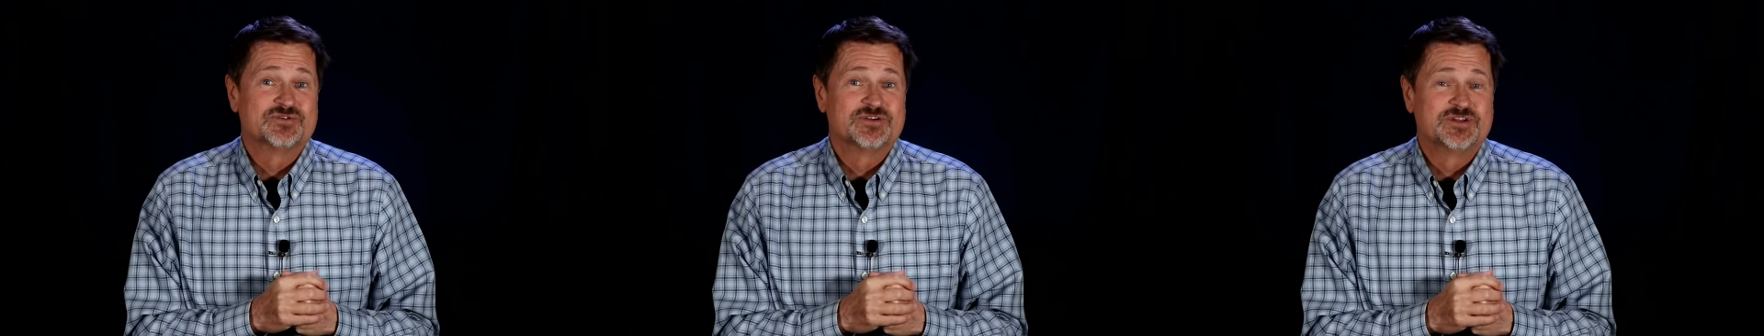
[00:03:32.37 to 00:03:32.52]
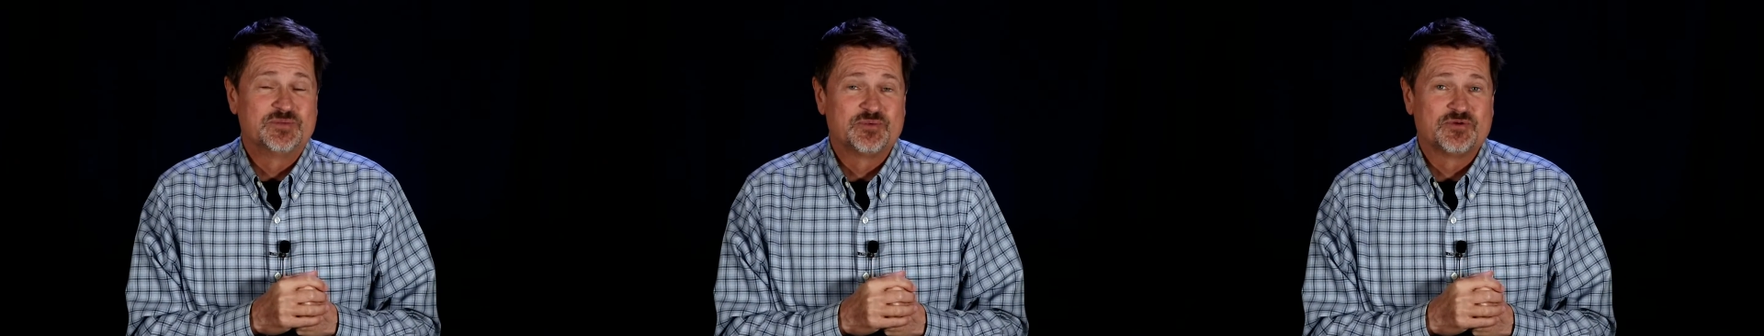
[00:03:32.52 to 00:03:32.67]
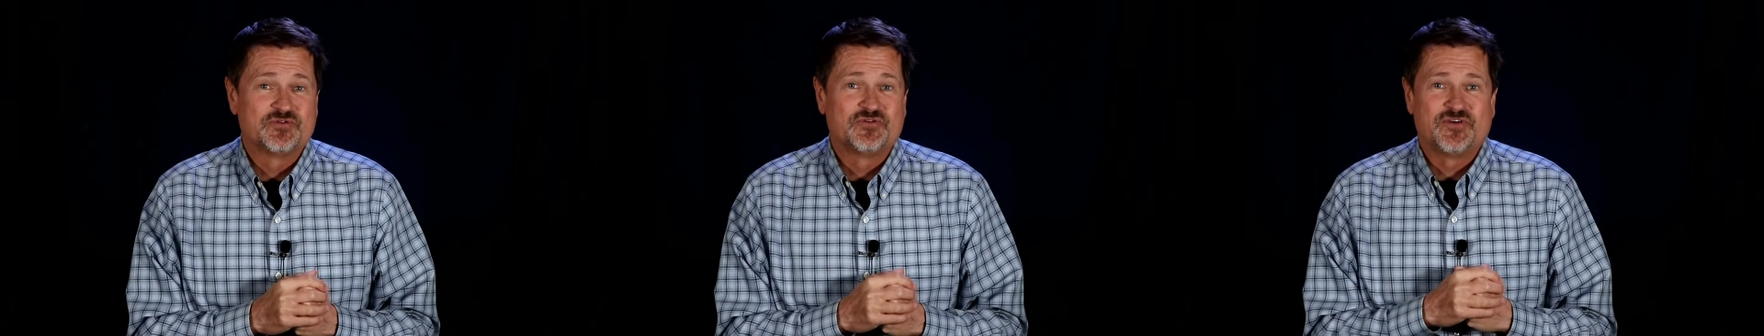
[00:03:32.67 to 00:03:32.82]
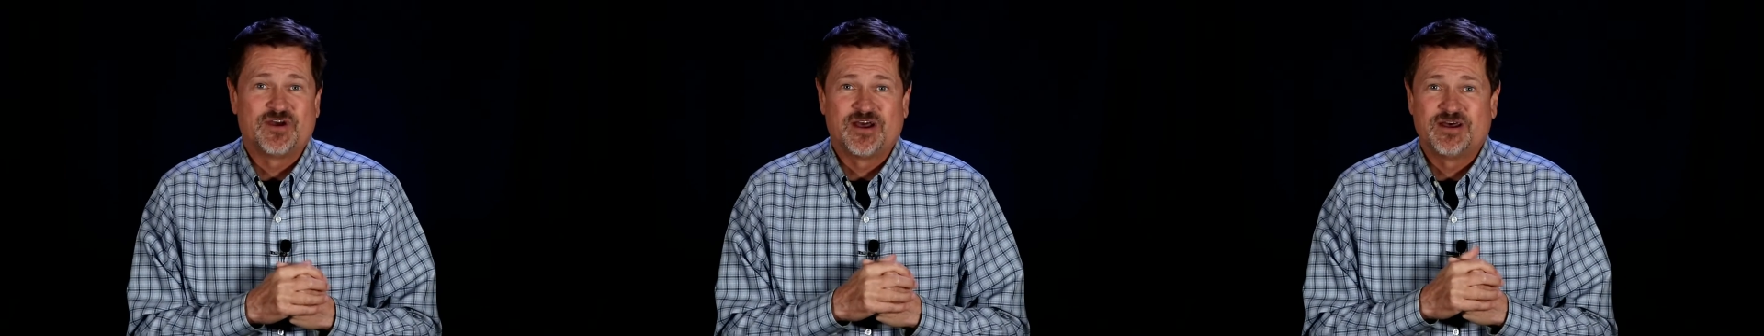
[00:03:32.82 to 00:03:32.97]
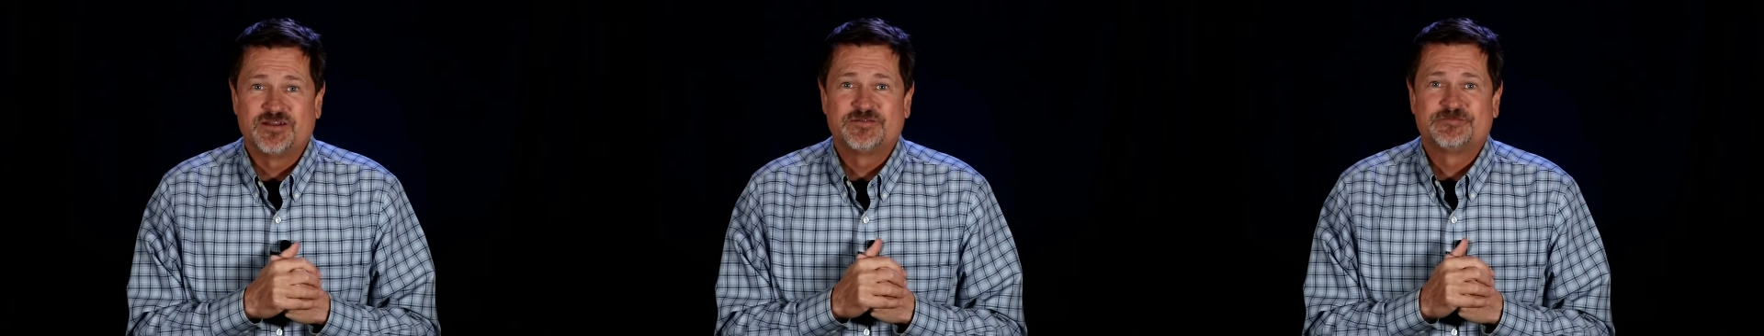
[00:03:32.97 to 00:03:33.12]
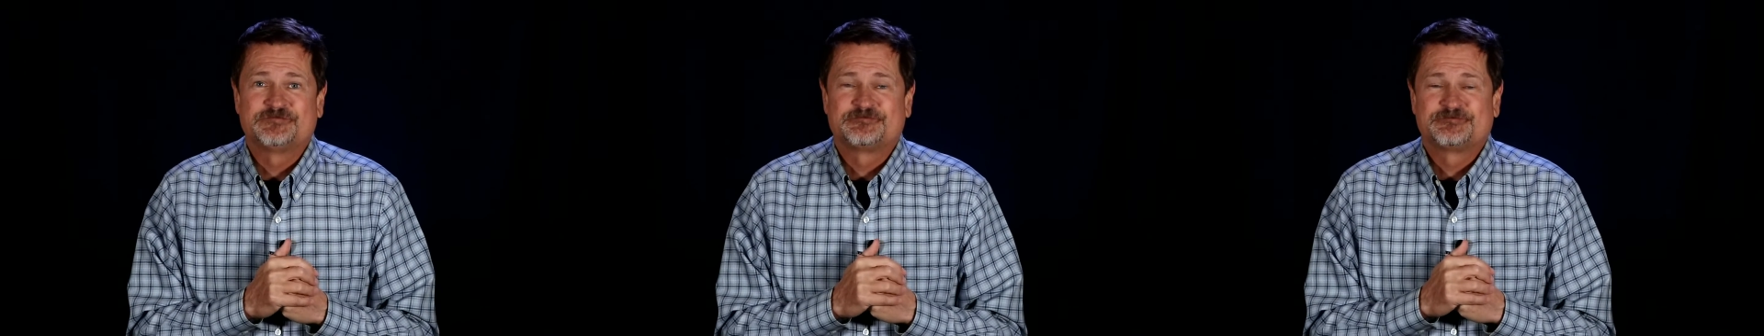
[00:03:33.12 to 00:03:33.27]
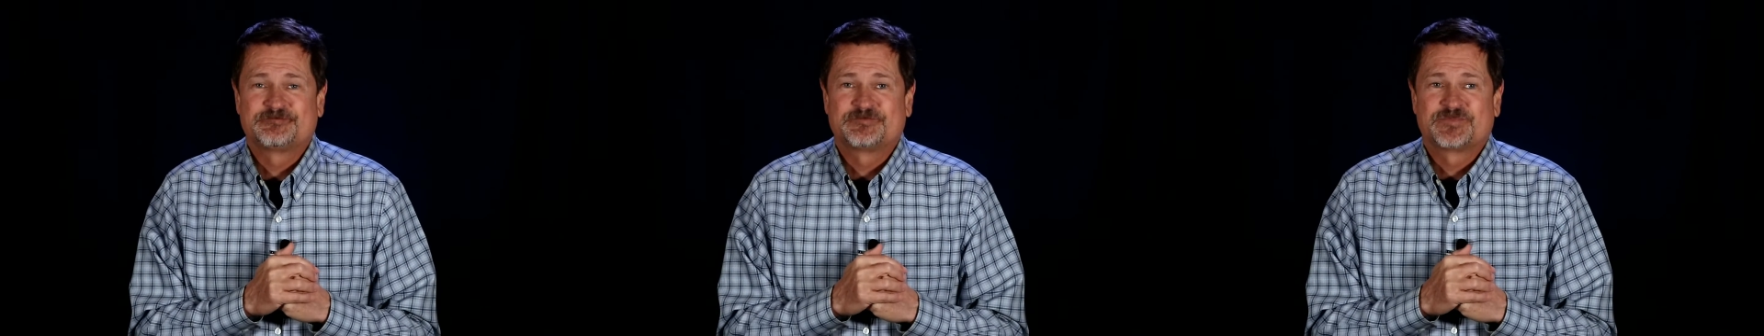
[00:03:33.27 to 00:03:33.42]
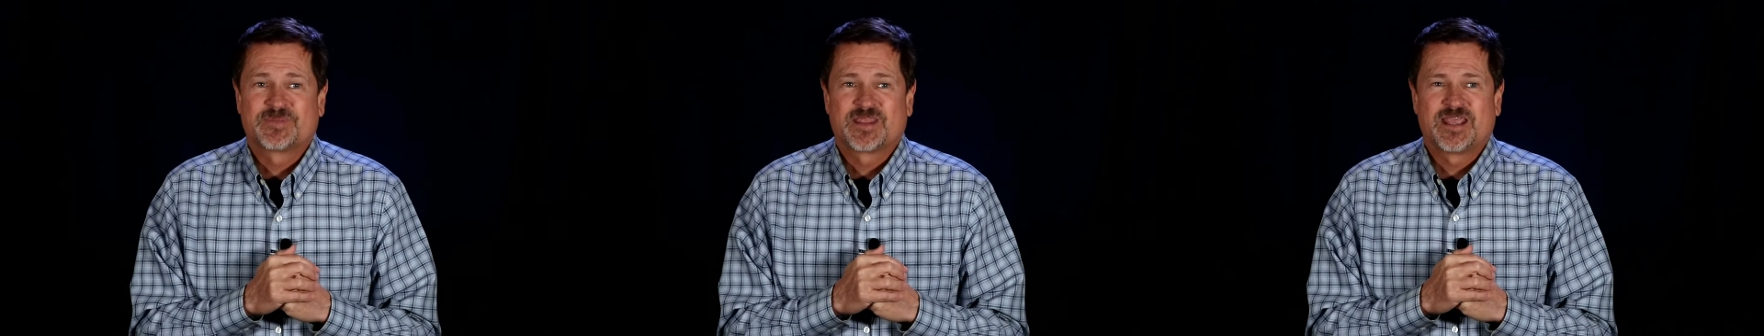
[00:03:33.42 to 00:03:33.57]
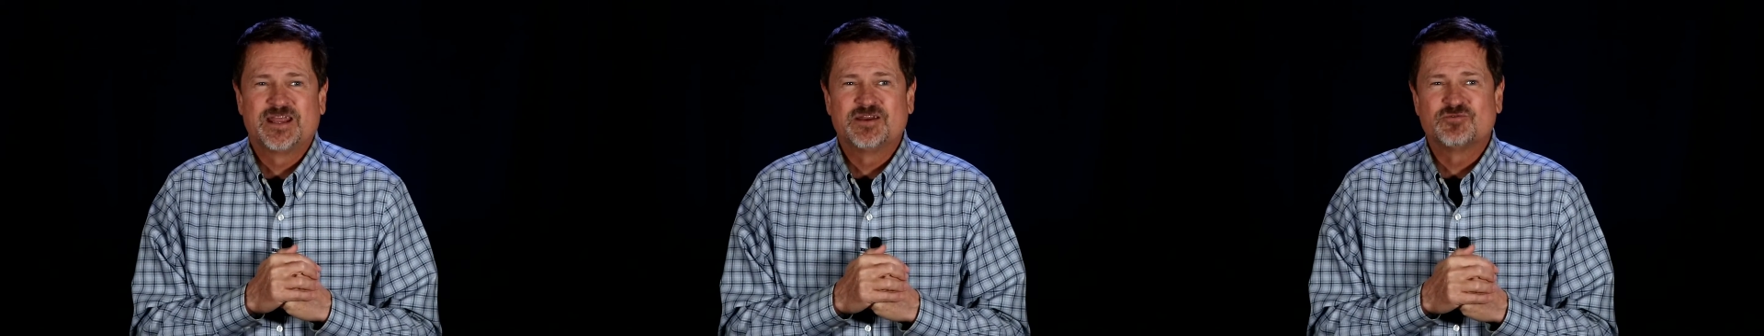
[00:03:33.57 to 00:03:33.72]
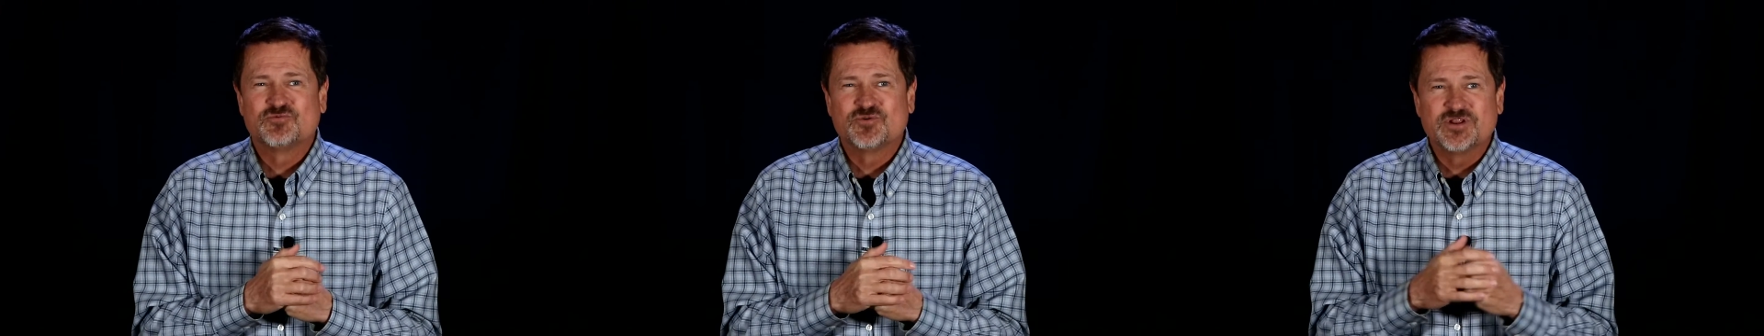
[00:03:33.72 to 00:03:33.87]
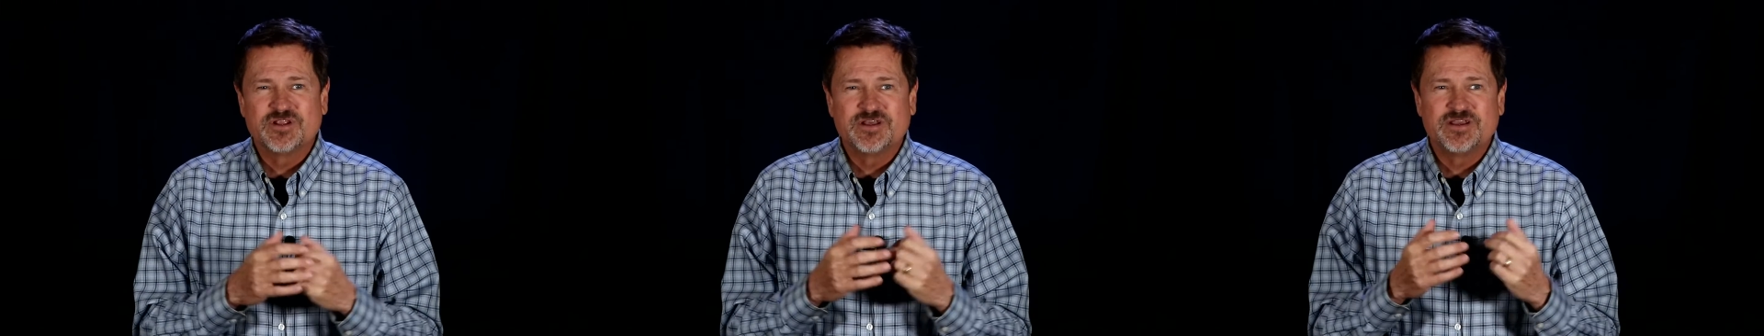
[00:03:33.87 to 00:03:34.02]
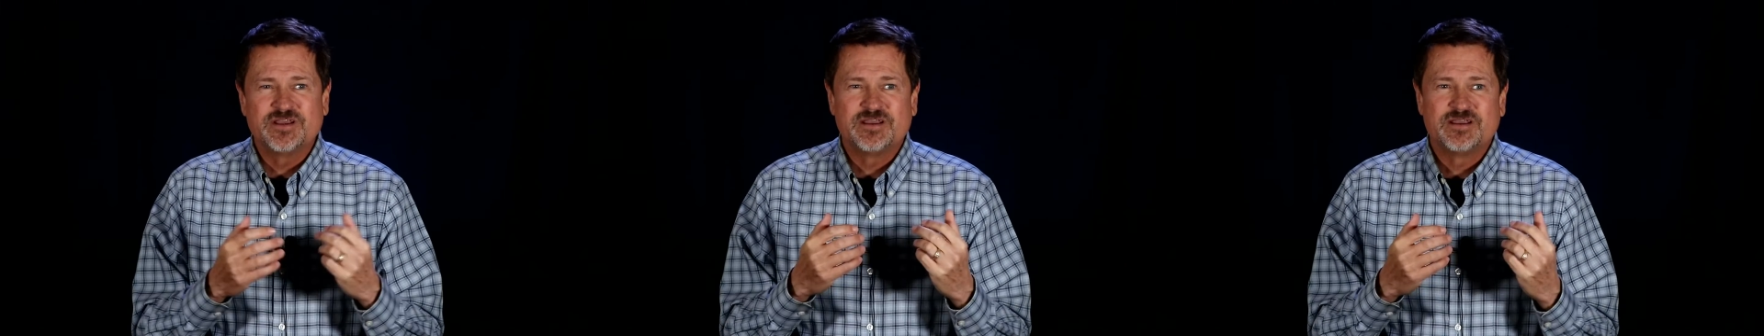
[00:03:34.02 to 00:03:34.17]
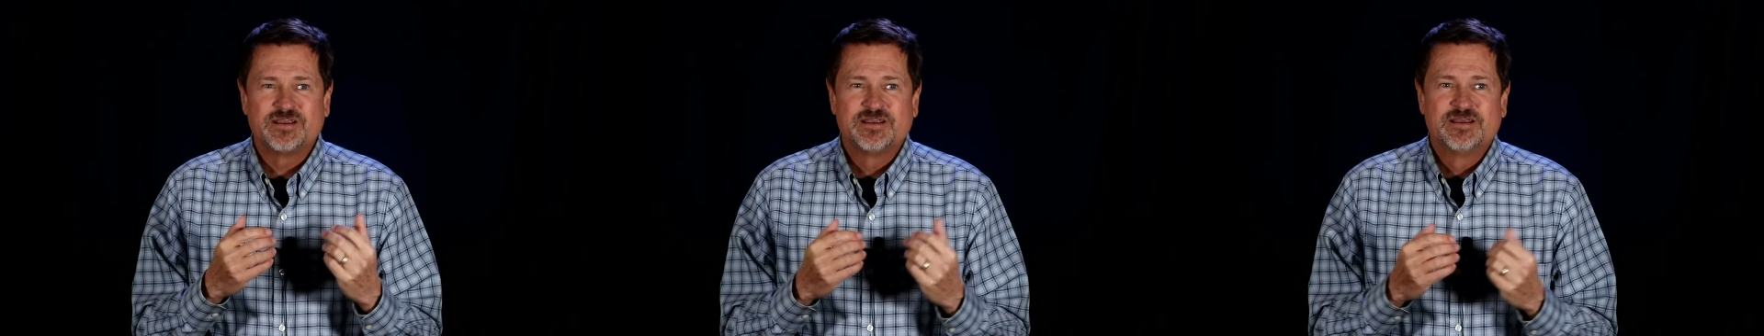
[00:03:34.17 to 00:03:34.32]
really profound and
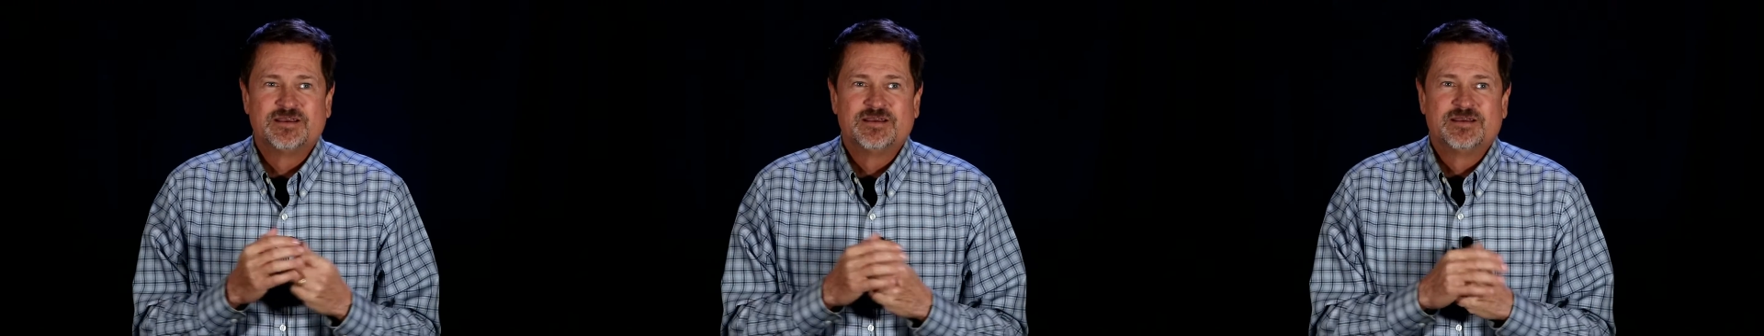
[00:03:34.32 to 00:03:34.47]
really